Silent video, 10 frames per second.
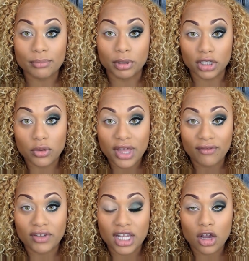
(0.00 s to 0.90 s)
below
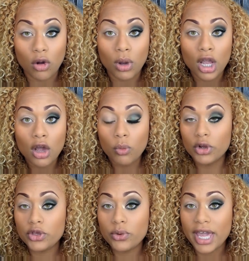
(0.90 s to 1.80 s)
that video
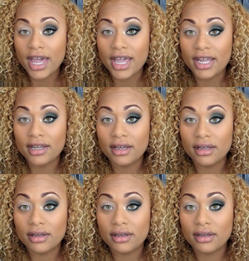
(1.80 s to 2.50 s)
where you can